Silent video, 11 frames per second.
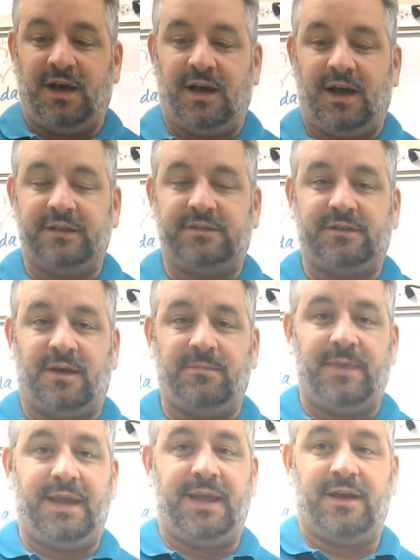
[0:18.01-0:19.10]
as
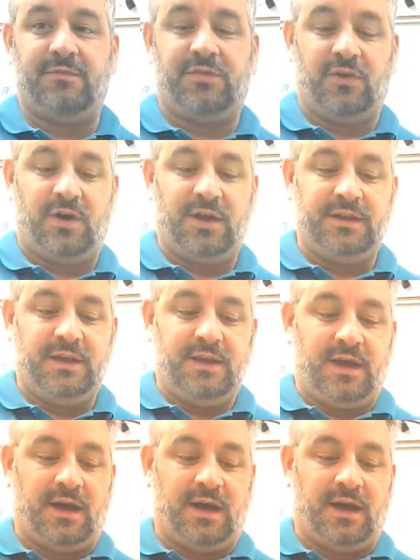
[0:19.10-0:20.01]
some may have thought.